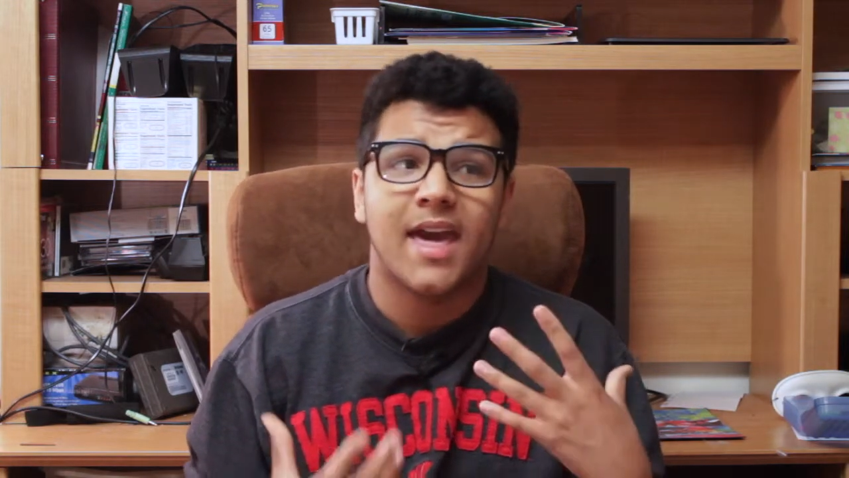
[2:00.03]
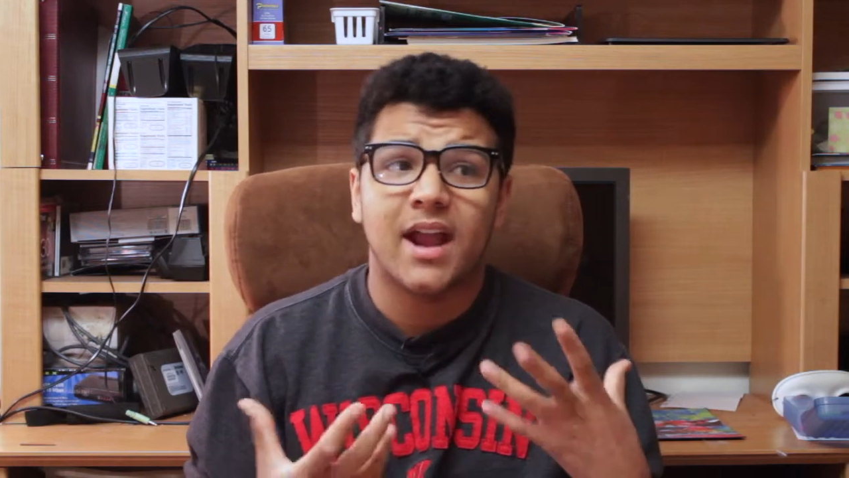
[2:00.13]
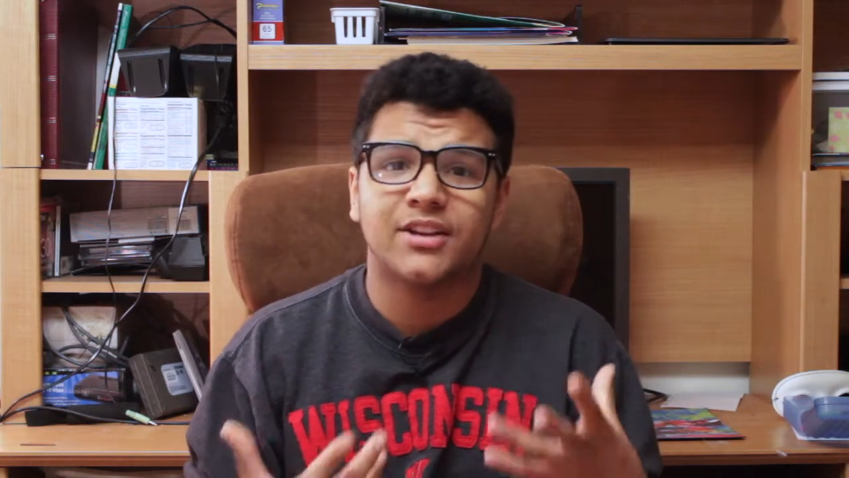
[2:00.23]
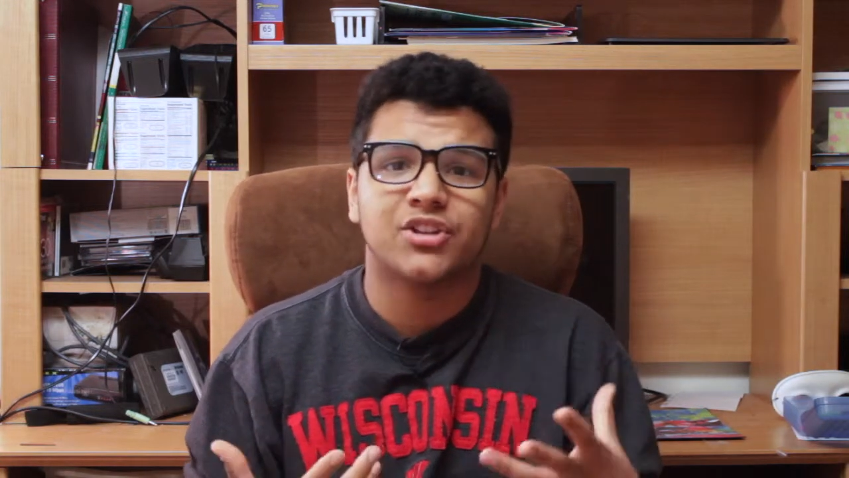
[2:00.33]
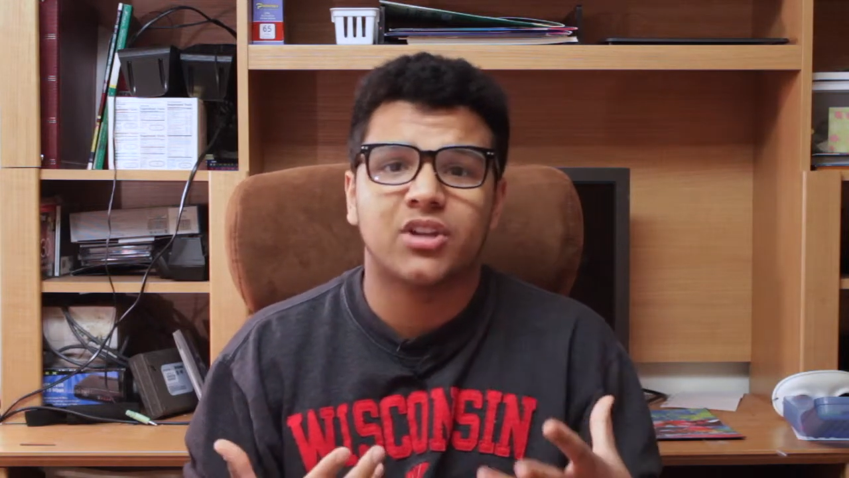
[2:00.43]

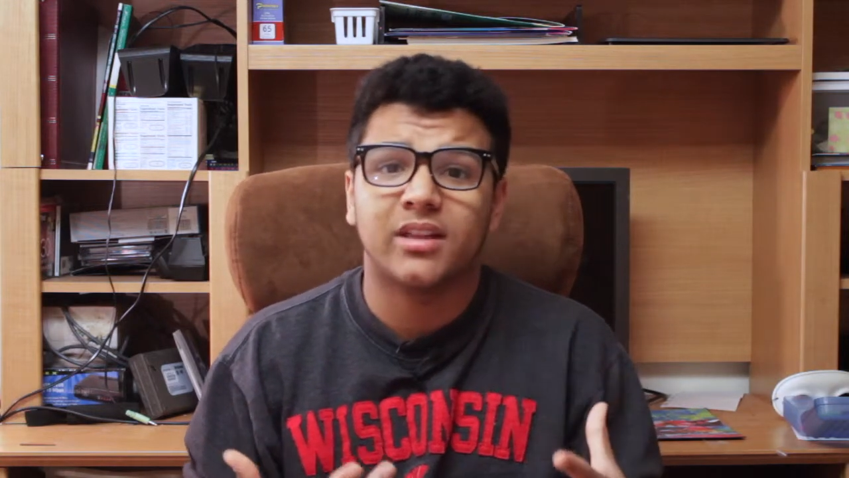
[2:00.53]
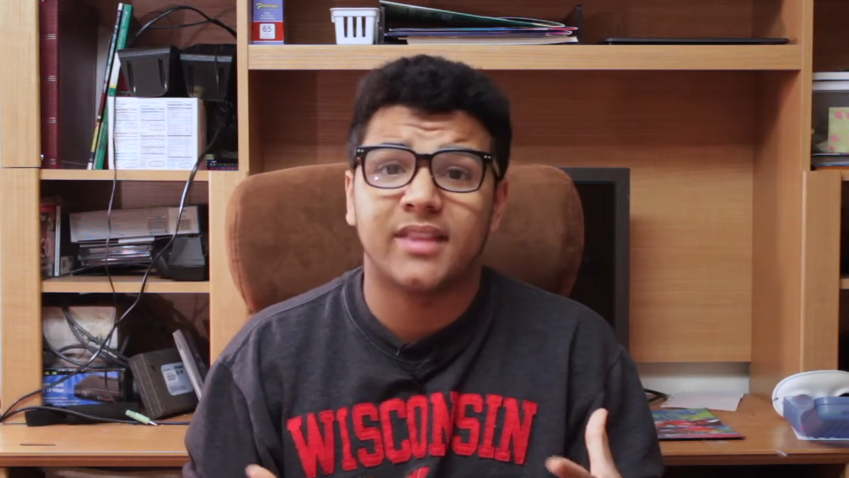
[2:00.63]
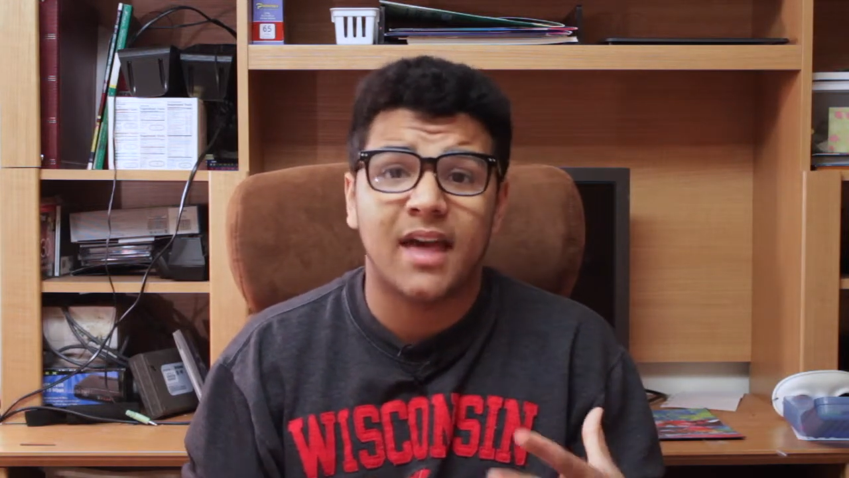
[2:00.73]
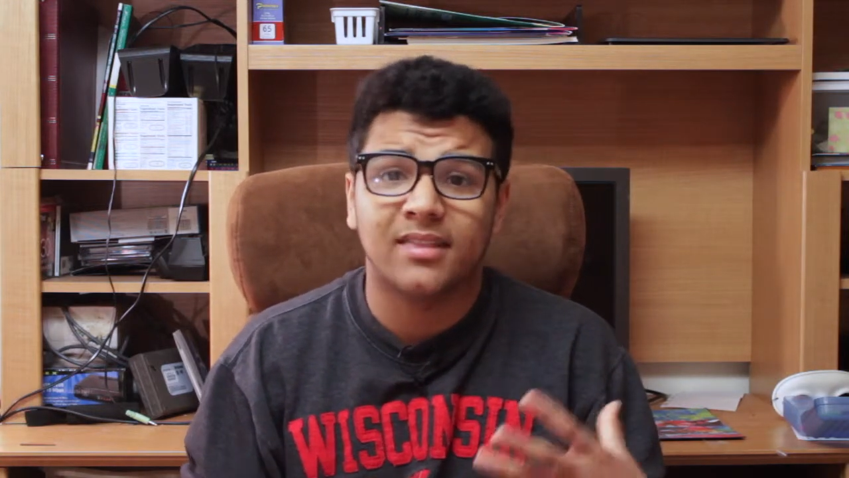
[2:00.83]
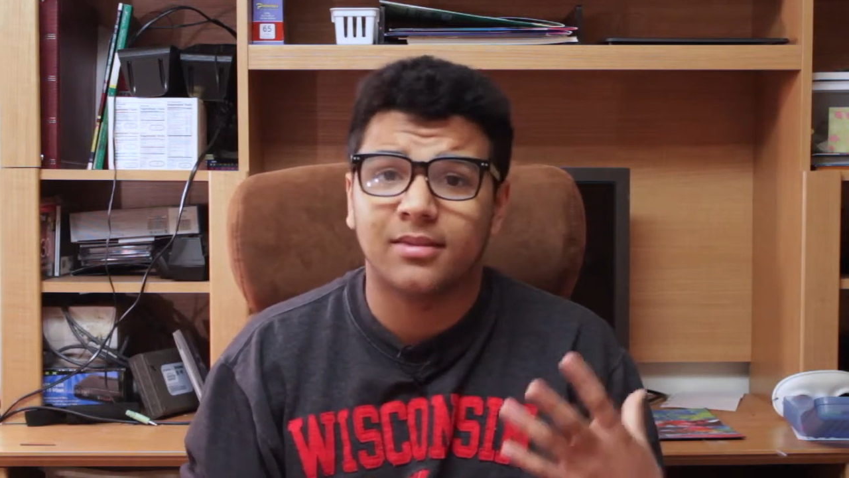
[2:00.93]
And I just
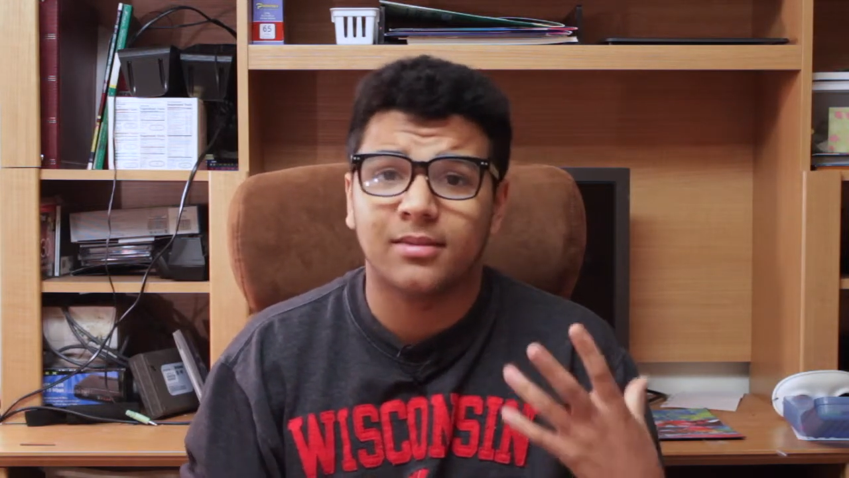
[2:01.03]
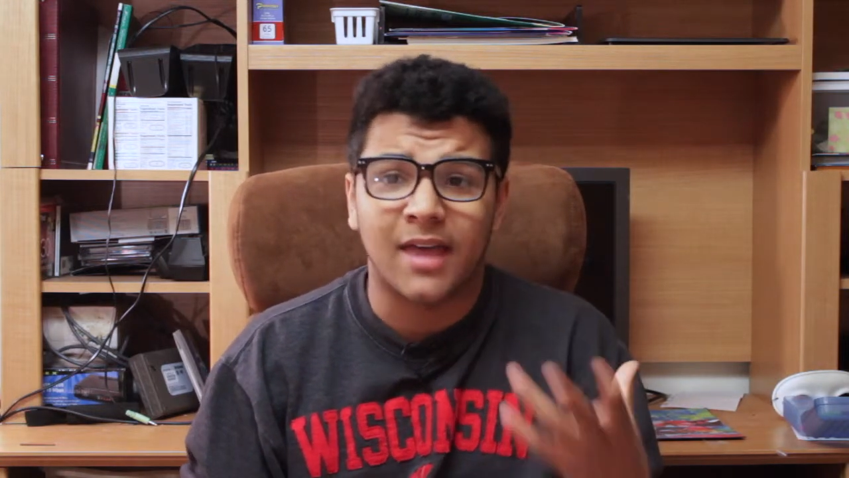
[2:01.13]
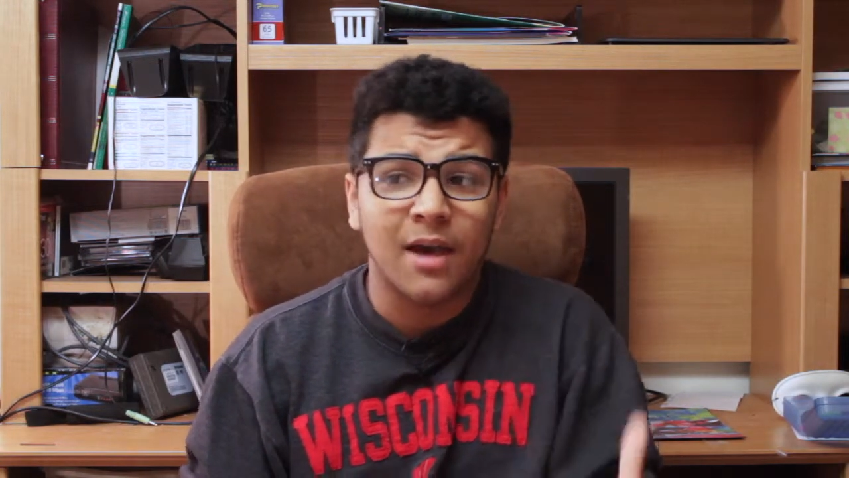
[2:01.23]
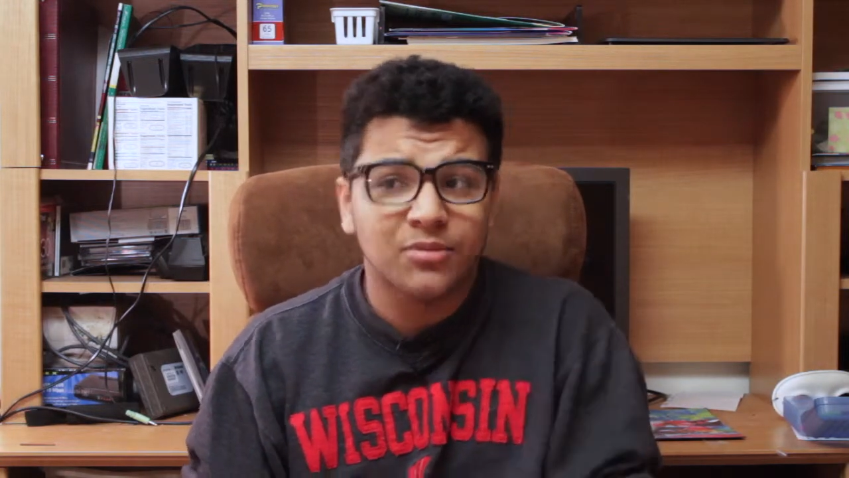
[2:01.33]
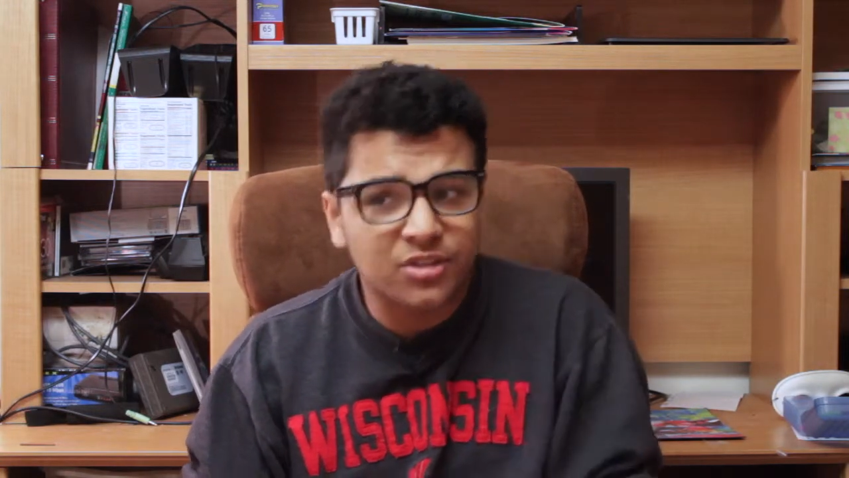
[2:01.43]
thought that